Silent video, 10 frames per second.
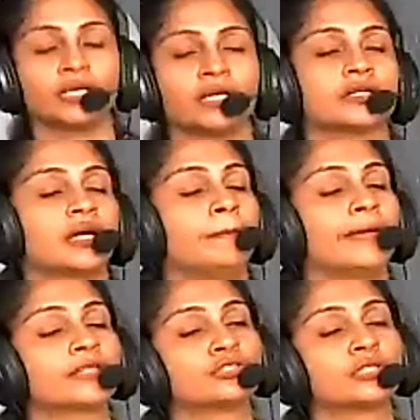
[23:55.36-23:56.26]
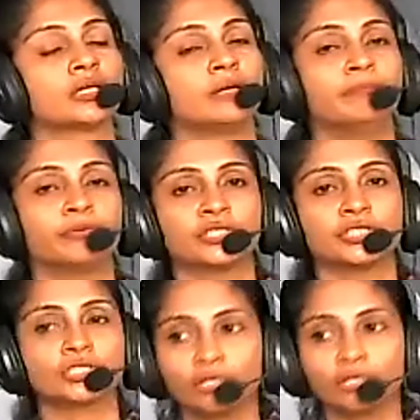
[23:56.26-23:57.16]
uh, come back to the
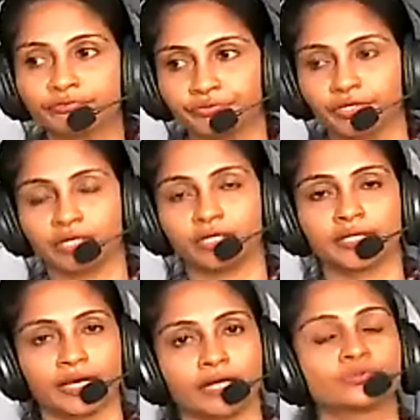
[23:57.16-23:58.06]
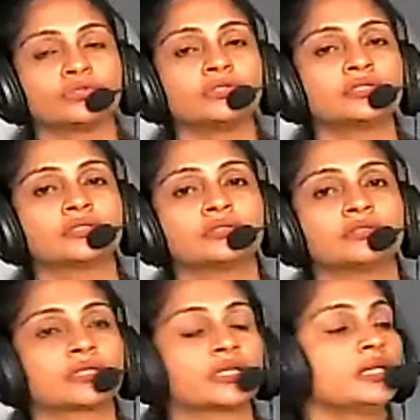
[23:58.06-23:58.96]
composition of the gases,
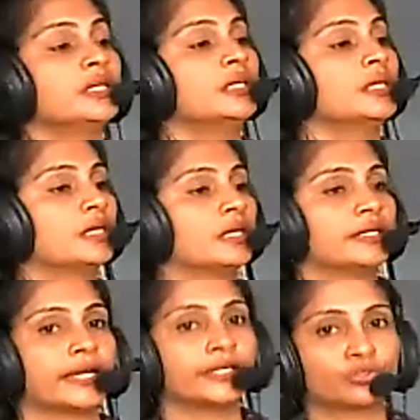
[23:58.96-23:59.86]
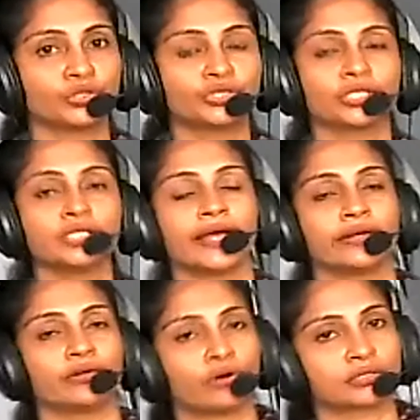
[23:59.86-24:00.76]
okay uh, nitrogen
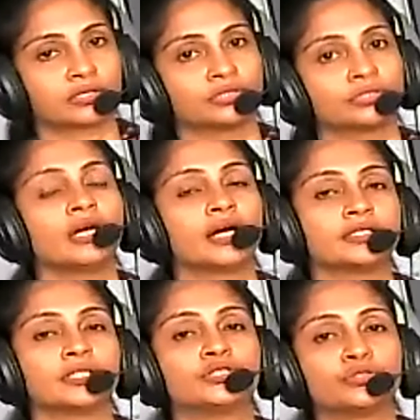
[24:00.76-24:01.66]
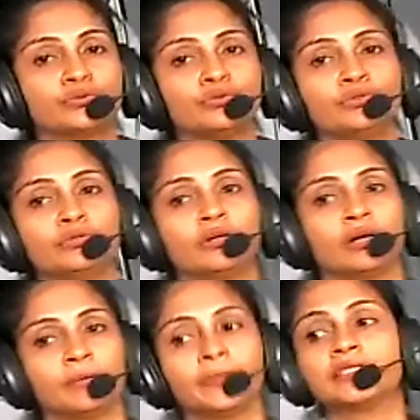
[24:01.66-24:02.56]
and oxygen are the two
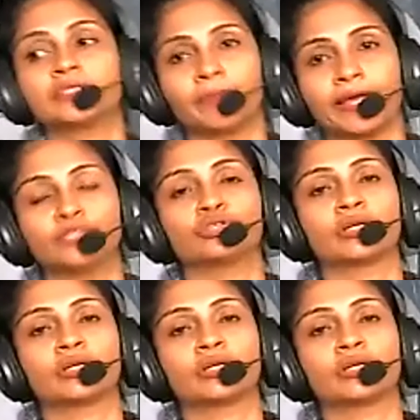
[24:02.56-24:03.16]
uh, means major